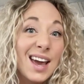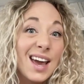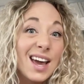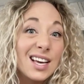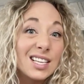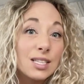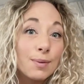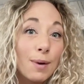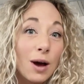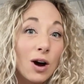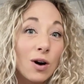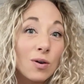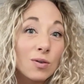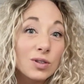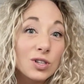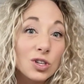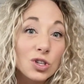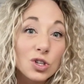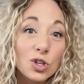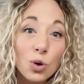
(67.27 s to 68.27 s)
is
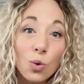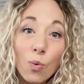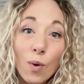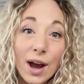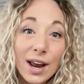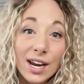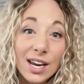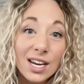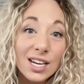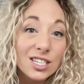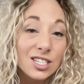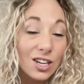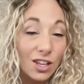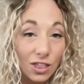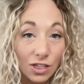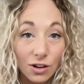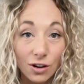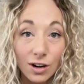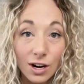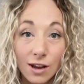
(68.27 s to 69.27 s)
about 20 to
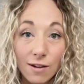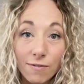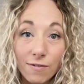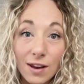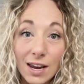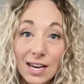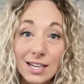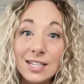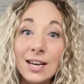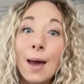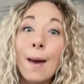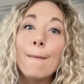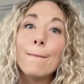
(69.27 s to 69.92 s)
30 feet